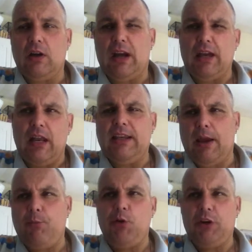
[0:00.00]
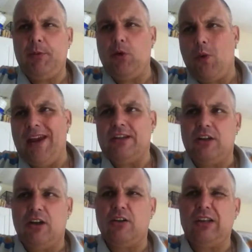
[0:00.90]
I kept putting a bit of weight
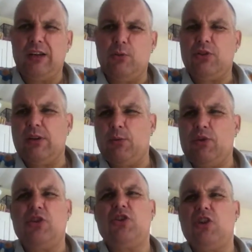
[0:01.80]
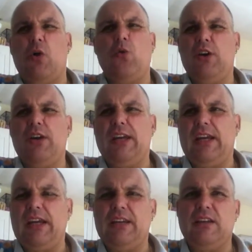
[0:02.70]
on, and it was just not
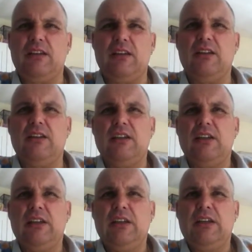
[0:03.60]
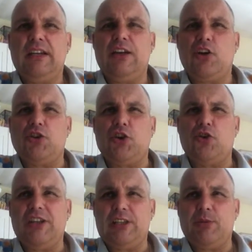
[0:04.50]
working, and it got to
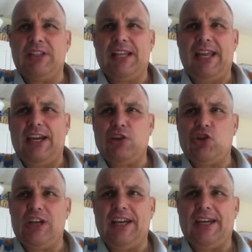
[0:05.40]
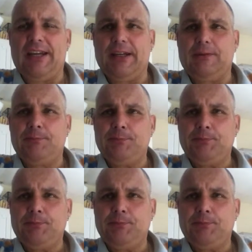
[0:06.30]
Christmas last year,